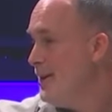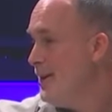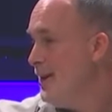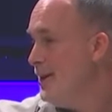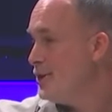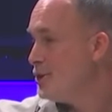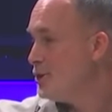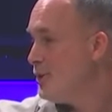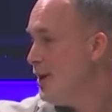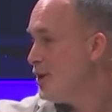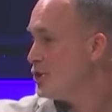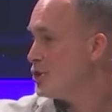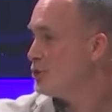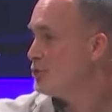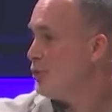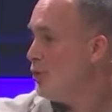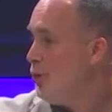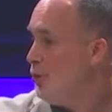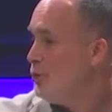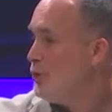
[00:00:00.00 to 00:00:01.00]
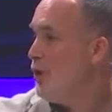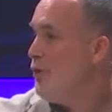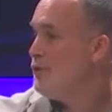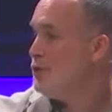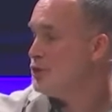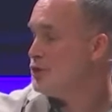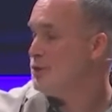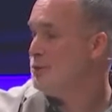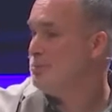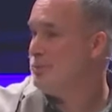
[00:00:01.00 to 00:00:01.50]
And so I strolled
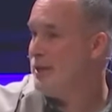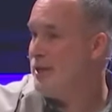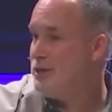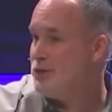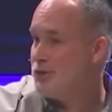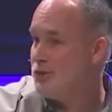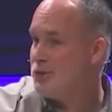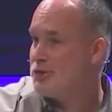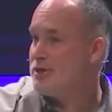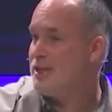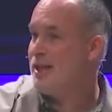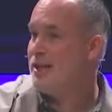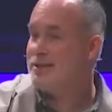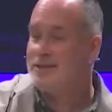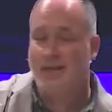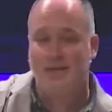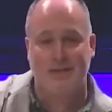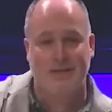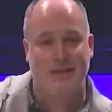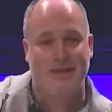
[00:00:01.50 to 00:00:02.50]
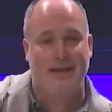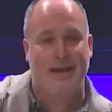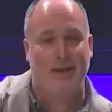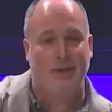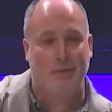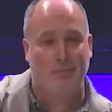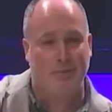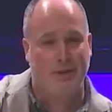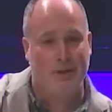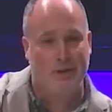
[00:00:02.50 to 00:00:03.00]
over to the bleachers. And as I sat
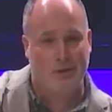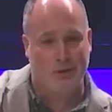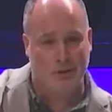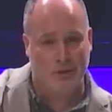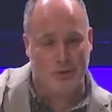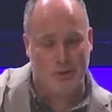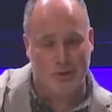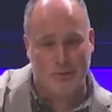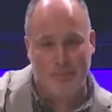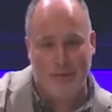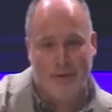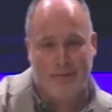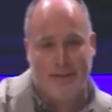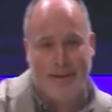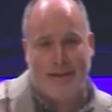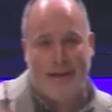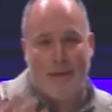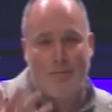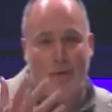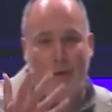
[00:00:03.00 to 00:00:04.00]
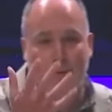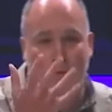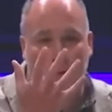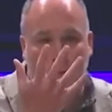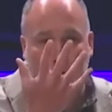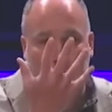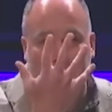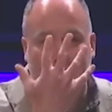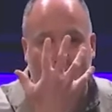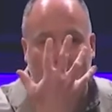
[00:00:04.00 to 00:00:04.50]
down the bleachers, they came over
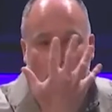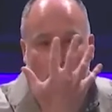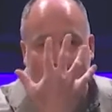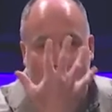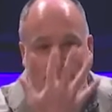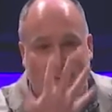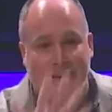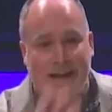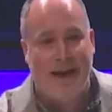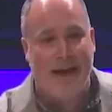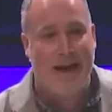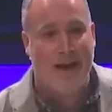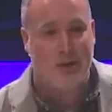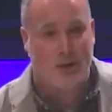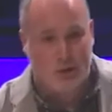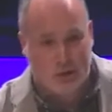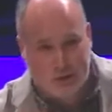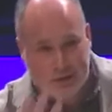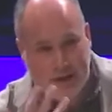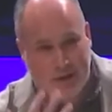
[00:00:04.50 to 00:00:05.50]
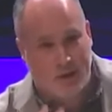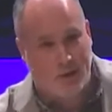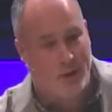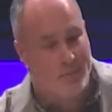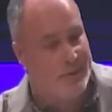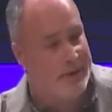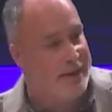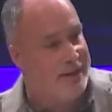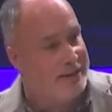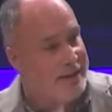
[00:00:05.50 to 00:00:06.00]
and were looking me in the eye, just checking
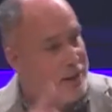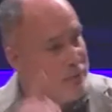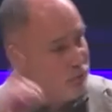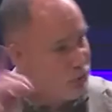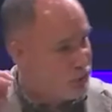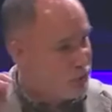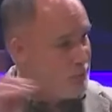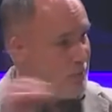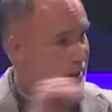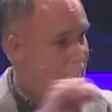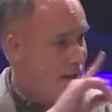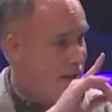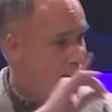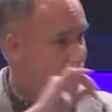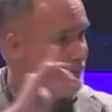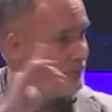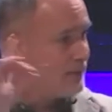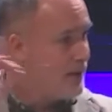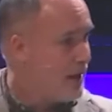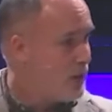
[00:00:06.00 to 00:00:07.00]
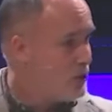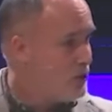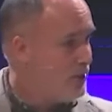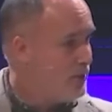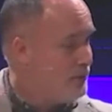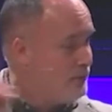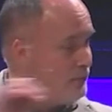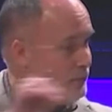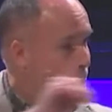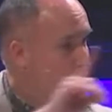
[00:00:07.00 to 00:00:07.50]
on me. And they were spinning. I
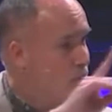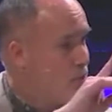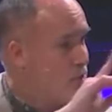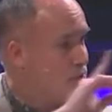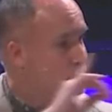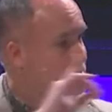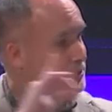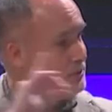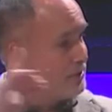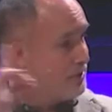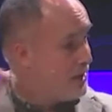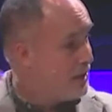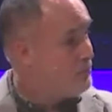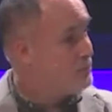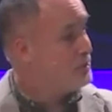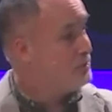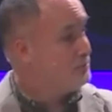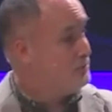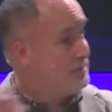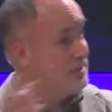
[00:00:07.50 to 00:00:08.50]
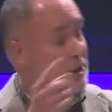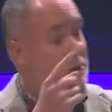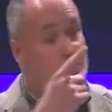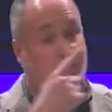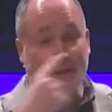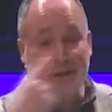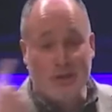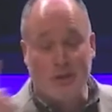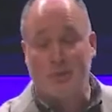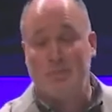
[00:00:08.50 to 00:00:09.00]
couldn't focus on them. They were
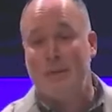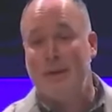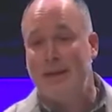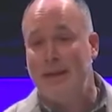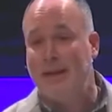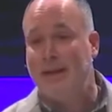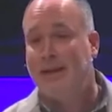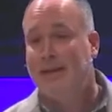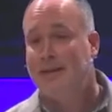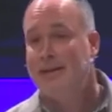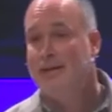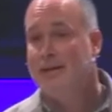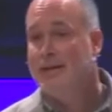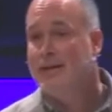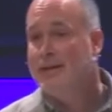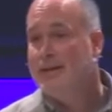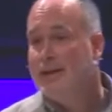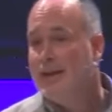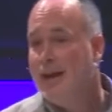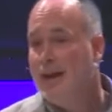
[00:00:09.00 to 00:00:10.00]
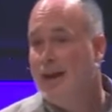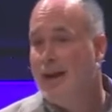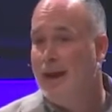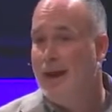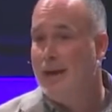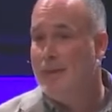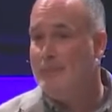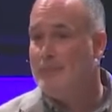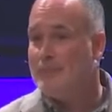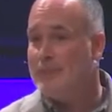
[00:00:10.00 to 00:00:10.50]
literally spinning
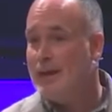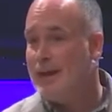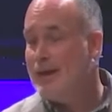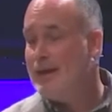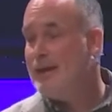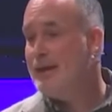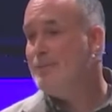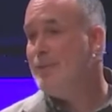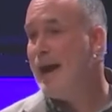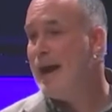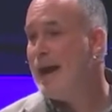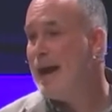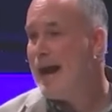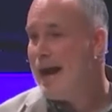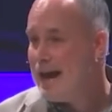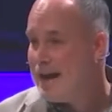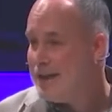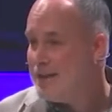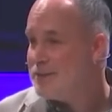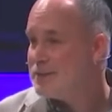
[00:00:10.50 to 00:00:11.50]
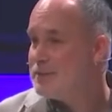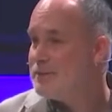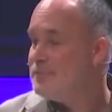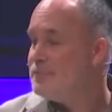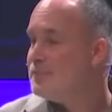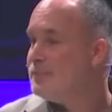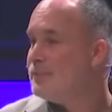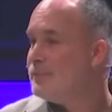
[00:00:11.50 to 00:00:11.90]
in my eyes.